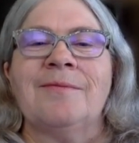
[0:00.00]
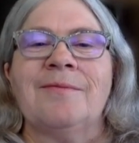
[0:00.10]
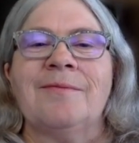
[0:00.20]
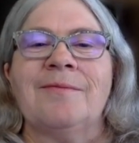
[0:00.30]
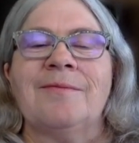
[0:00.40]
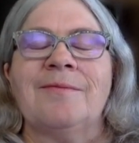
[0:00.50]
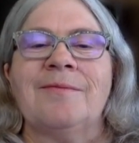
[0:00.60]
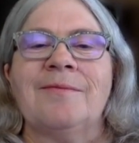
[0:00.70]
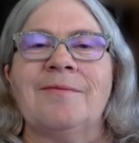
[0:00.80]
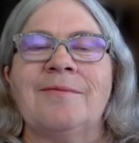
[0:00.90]

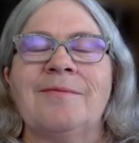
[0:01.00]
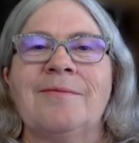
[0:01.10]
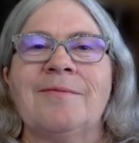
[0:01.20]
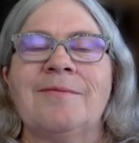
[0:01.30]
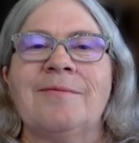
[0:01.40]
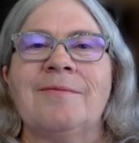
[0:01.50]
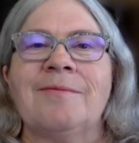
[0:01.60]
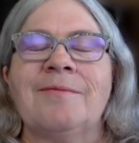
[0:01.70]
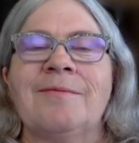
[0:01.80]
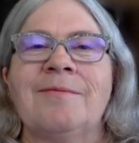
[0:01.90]

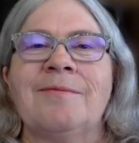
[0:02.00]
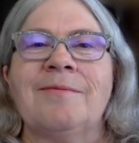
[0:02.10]
This person isn't speaking.